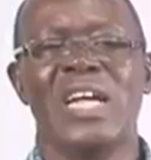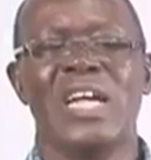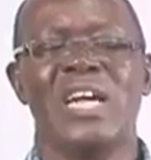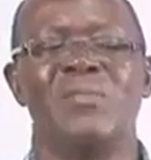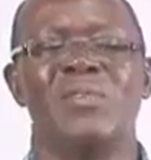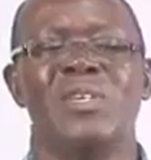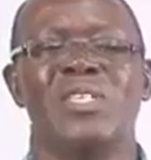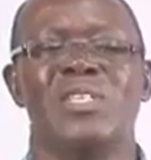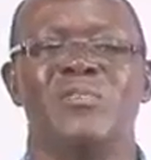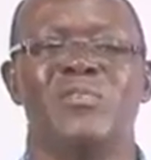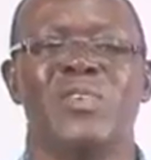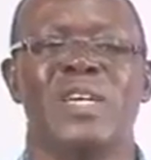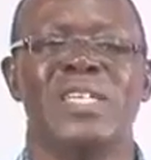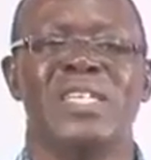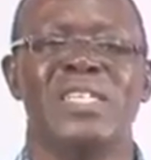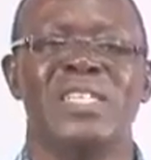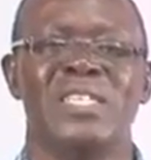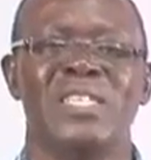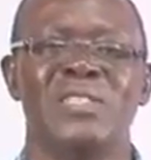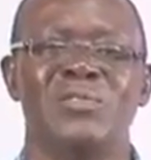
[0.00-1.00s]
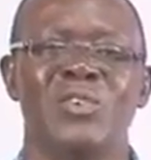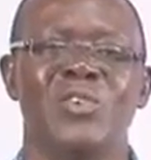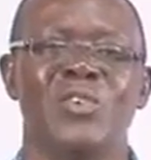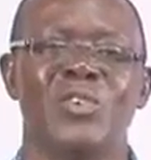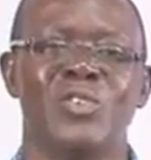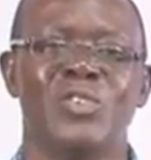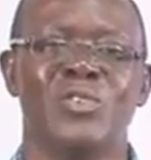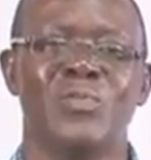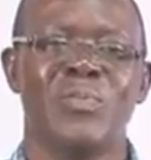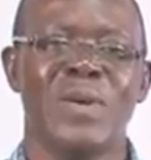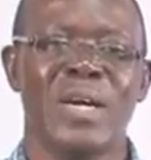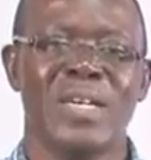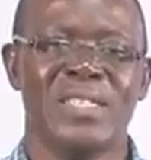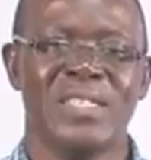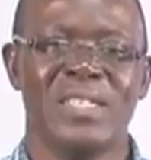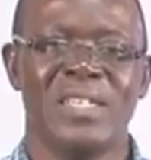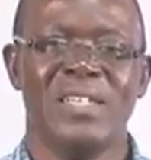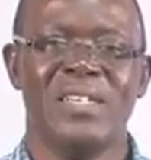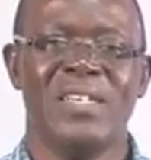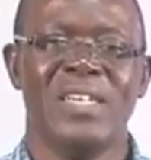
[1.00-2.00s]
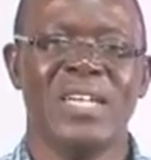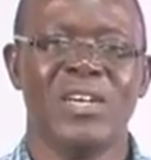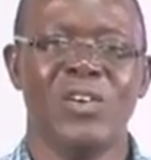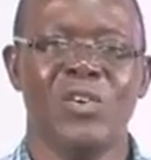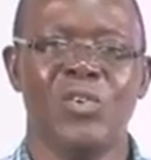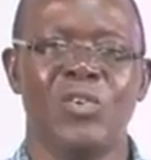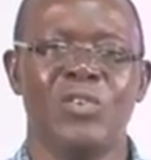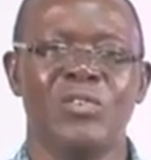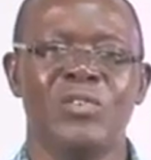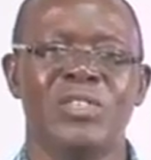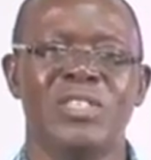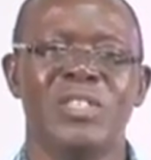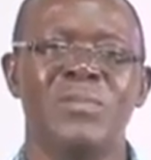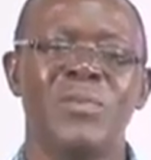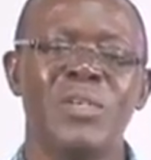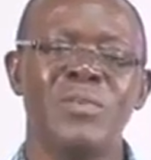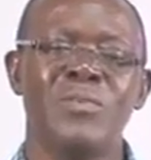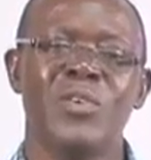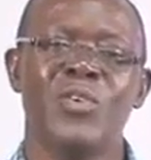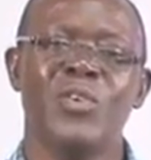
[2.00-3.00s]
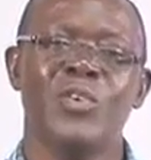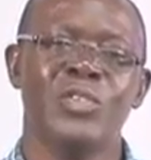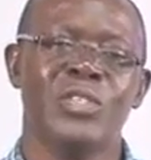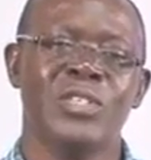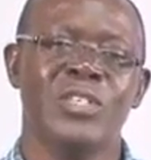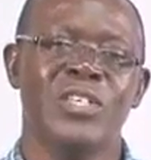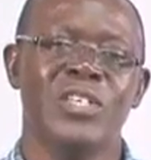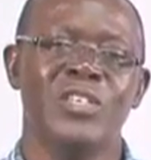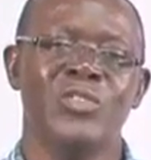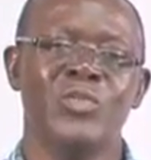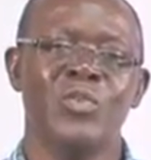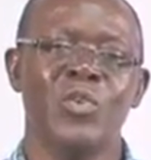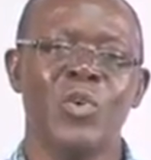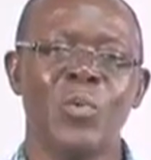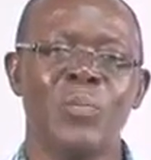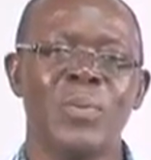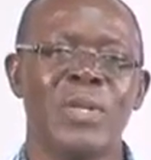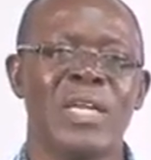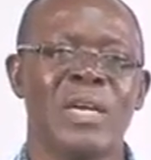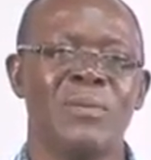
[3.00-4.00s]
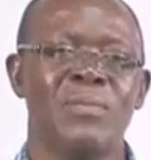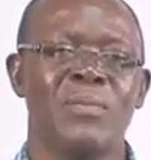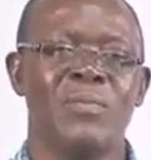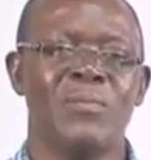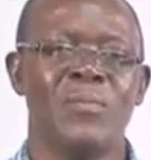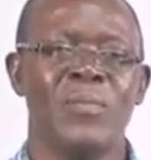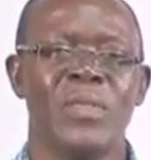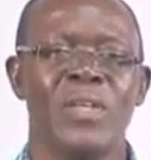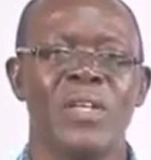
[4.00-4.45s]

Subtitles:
Government is finding it difficult to pass that law simply because it will open up